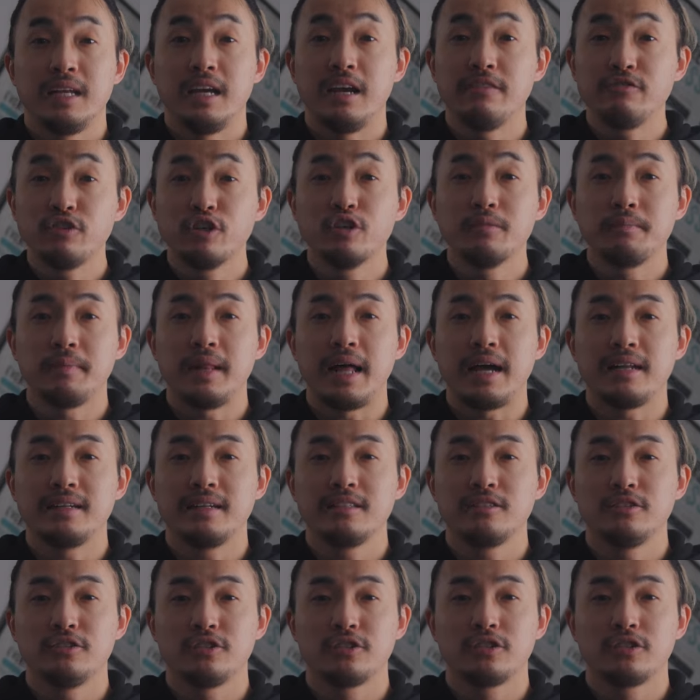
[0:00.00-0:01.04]
If you're
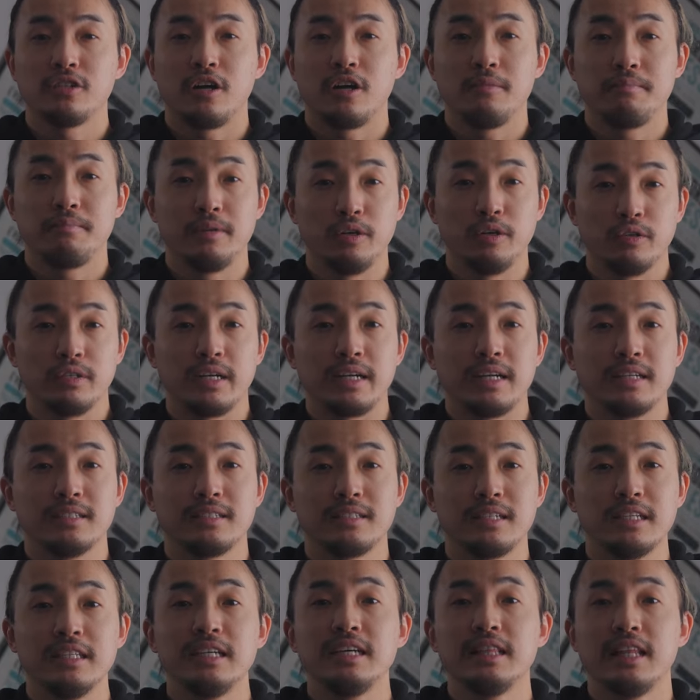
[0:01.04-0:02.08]
planning to start building a
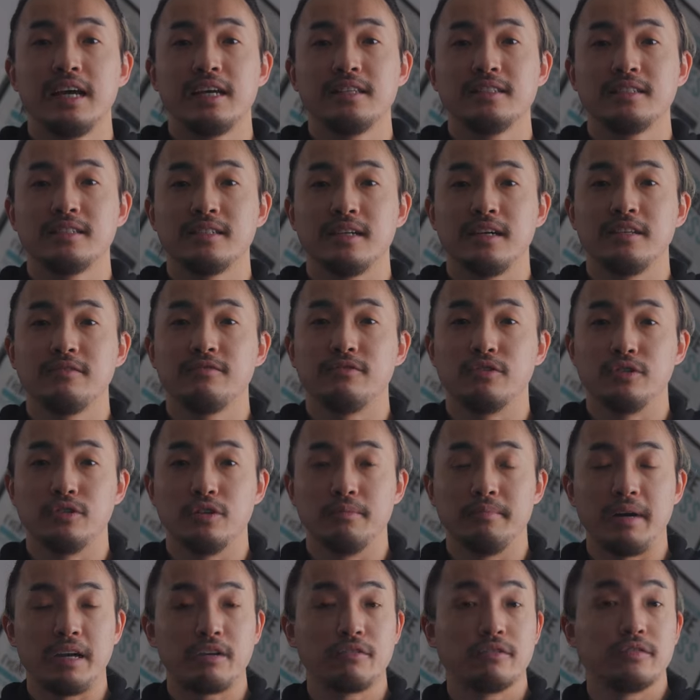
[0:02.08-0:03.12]
Cine lens set for your
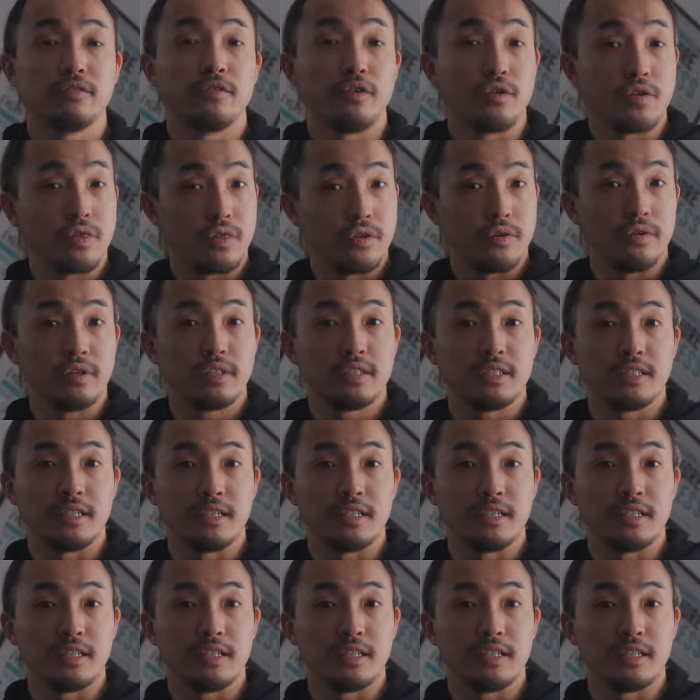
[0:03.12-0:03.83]
Micro Four Thirds